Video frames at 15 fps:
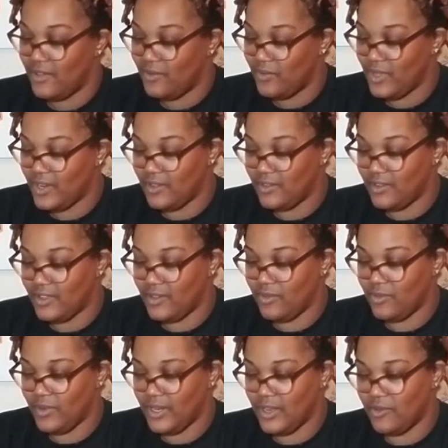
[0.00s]
We don't know.
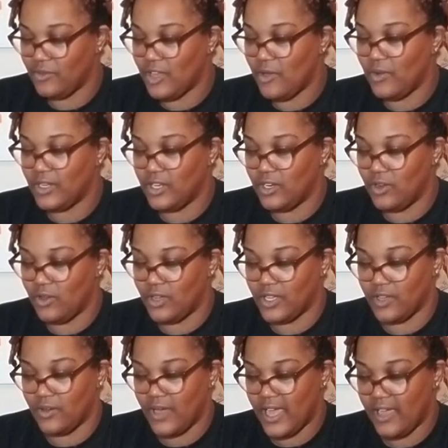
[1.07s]
We don't know what the Lord
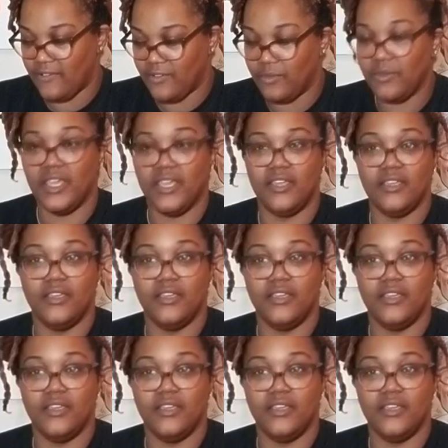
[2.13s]
gonna have for me